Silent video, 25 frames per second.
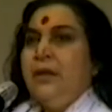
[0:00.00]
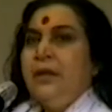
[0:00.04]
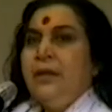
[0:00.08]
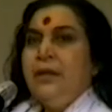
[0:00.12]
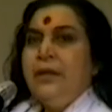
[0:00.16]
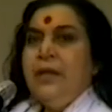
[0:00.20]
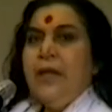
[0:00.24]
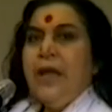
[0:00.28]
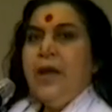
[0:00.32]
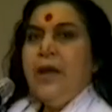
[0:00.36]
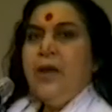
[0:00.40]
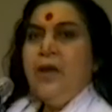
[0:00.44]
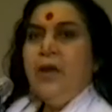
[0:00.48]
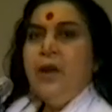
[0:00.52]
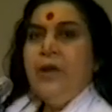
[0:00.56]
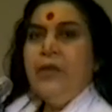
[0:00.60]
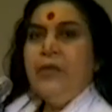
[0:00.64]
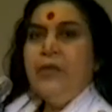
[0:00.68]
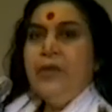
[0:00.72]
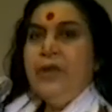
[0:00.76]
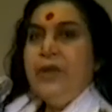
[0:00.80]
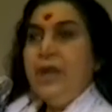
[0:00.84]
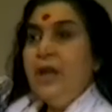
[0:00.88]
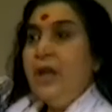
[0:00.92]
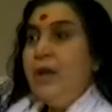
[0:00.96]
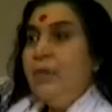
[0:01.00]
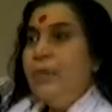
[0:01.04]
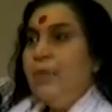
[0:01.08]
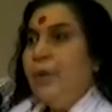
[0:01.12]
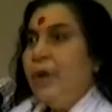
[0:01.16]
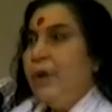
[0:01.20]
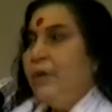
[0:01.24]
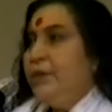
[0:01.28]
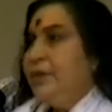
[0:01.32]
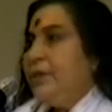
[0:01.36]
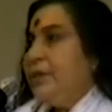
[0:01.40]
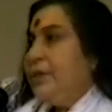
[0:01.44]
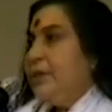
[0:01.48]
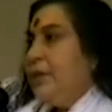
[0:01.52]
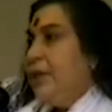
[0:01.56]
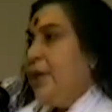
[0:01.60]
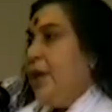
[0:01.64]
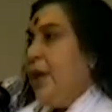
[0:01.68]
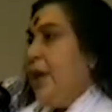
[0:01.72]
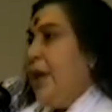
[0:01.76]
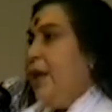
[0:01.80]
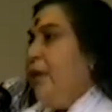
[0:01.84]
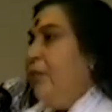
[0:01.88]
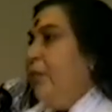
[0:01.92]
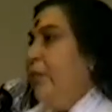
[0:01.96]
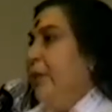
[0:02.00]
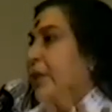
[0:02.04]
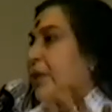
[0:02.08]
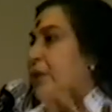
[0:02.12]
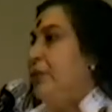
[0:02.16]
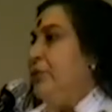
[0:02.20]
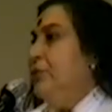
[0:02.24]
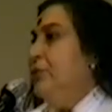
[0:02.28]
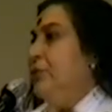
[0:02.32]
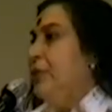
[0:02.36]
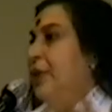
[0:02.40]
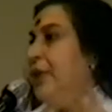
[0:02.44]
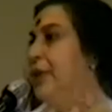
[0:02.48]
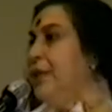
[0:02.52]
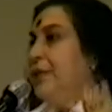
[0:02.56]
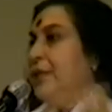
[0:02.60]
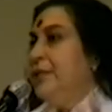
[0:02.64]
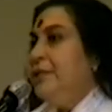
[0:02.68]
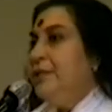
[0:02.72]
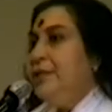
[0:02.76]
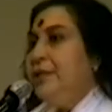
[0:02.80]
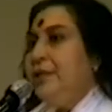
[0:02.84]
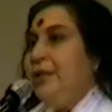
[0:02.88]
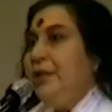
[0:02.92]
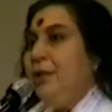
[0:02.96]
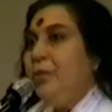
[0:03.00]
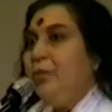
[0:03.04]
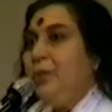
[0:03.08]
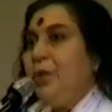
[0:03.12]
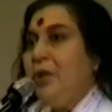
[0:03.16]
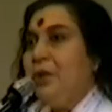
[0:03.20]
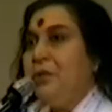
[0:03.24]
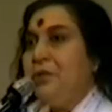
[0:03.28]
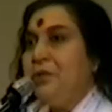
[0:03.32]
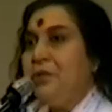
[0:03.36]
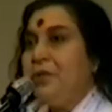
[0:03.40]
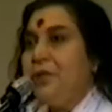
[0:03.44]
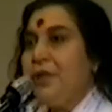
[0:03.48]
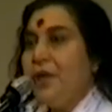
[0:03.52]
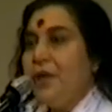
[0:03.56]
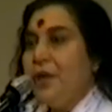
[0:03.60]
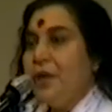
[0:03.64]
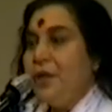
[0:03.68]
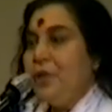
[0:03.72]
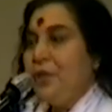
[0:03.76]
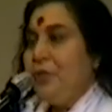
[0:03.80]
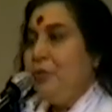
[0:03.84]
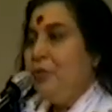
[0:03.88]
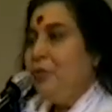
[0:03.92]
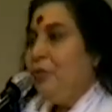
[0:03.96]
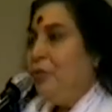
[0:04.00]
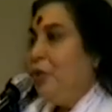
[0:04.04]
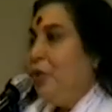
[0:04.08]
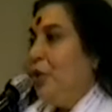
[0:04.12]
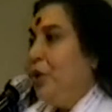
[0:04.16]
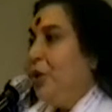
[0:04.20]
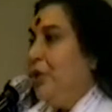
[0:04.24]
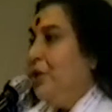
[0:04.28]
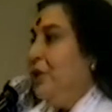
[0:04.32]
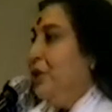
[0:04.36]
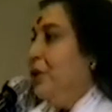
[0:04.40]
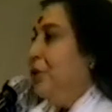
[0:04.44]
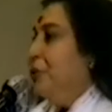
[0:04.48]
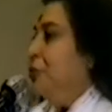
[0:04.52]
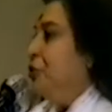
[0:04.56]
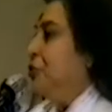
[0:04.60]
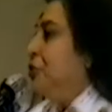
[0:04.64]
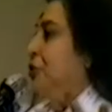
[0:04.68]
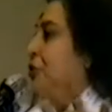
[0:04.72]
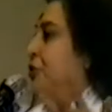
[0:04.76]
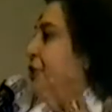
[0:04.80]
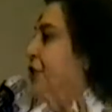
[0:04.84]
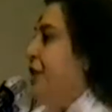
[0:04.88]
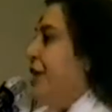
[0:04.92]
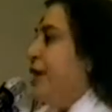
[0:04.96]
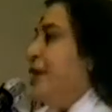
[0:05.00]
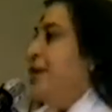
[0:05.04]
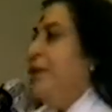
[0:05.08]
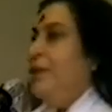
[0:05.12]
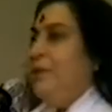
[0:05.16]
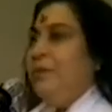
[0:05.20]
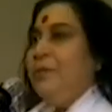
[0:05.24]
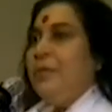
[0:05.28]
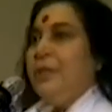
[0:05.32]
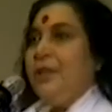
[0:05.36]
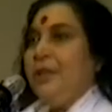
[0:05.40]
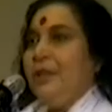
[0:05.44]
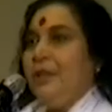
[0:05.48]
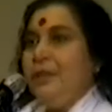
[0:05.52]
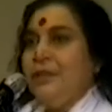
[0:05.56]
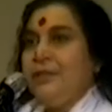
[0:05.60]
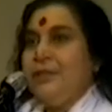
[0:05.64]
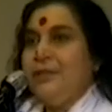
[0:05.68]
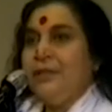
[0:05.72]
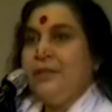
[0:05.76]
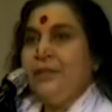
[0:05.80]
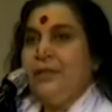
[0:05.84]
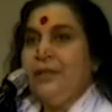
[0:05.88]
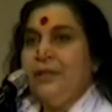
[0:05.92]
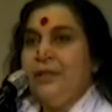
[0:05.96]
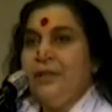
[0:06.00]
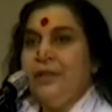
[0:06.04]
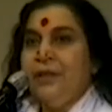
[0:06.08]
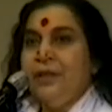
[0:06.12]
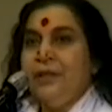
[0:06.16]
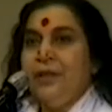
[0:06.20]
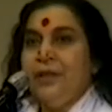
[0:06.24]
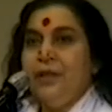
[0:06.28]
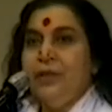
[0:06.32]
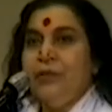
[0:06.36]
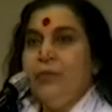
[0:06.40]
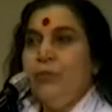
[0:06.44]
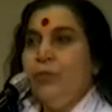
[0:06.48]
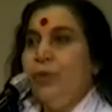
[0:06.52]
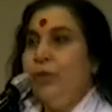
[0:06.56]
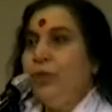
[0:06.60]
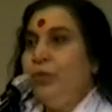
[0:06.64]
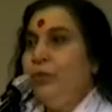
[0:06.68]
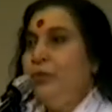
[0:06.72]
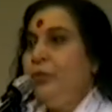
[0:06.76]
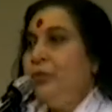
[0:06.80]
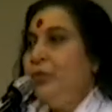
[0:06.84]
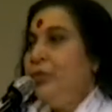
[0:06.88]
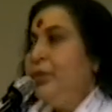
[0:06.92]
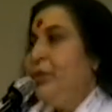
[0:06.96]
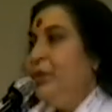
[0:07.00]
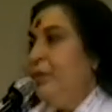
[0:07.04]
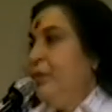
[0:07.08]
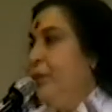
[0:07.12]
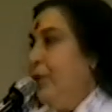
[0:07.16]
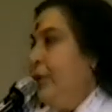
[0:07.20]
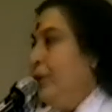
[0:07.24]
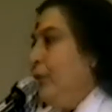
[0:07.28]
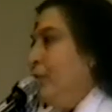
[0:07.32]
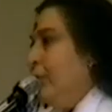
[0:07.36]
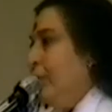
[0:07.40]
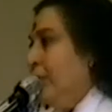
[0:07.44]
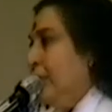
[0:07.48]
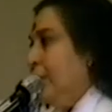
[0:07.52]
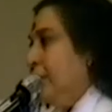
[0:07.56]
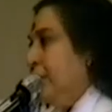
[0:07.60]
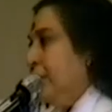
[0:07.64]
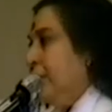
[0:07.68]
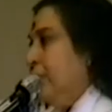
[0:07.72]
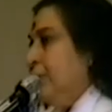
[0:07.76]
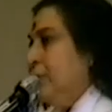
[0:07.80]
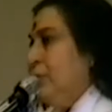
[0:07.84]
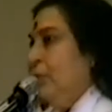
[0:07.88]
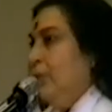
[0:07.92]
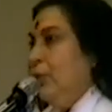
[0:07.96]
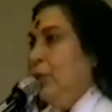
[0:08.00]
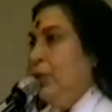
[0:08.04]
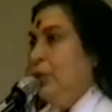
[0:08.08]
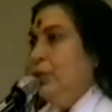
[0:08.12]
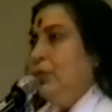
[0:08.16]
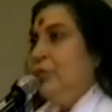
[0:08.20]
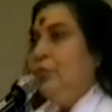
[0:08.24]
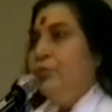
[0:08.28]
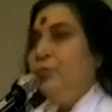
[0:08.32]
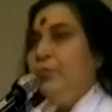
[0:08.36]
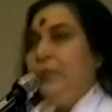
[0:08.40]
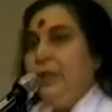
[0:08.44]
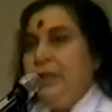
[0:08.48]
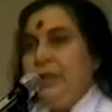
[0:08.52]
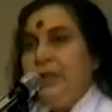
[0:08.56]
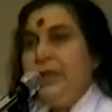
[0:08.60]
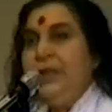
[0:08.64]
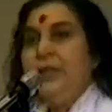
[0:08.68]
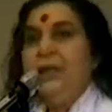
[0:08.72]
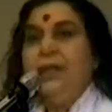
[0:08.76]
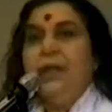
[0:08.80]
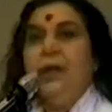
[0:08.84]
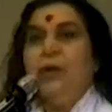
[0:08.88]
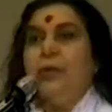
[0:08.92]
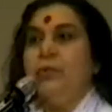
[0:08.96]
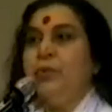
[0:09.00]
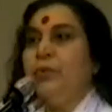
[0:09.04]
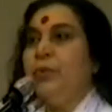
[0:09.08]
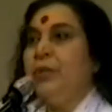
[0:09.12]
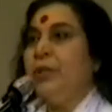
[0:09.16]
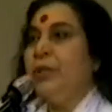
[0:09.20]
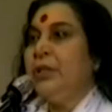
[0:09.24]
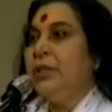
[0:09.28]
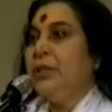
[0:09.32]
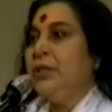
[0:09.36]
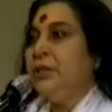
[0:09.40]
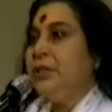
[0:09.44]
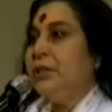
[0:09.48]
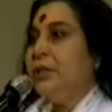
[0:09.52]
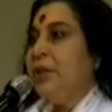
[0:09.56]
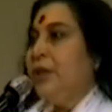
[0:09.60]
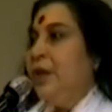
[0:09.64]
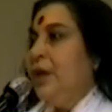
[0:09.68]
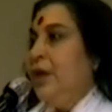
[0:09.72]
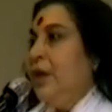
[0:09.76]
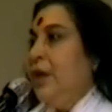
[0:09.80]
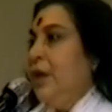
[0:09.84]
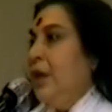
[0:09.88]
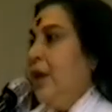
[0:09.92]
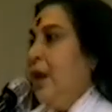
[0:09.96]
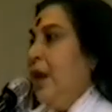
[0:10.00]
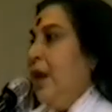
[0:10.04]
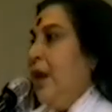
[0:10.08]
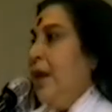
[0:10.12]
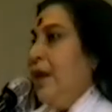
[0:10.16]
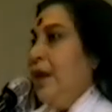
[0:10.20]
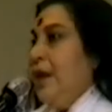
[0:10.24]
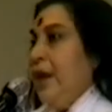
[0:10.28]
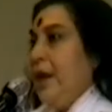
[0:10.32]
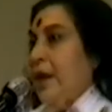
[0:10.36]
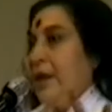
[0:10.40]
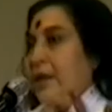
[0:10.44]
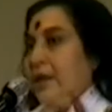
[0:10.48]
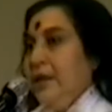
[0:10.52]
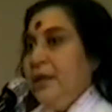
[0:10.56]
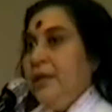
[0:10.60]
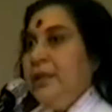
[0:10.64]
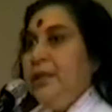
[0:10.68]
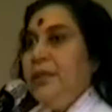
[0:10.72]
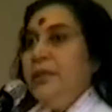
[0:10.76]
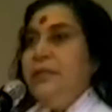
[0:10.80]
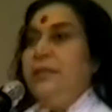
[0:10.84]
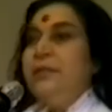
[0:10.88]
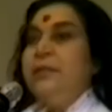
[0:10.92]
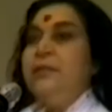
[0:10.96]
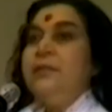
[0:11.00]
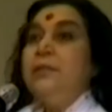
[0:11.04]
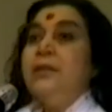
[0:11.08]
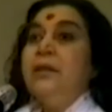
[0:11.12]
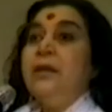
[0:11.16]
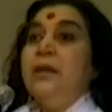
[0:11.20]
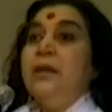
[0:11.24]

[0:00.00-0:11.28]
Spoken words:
They are not real powers. And once you get these real powers, you want to share it with others. You want to give it to others. You want to work it out for others. And under these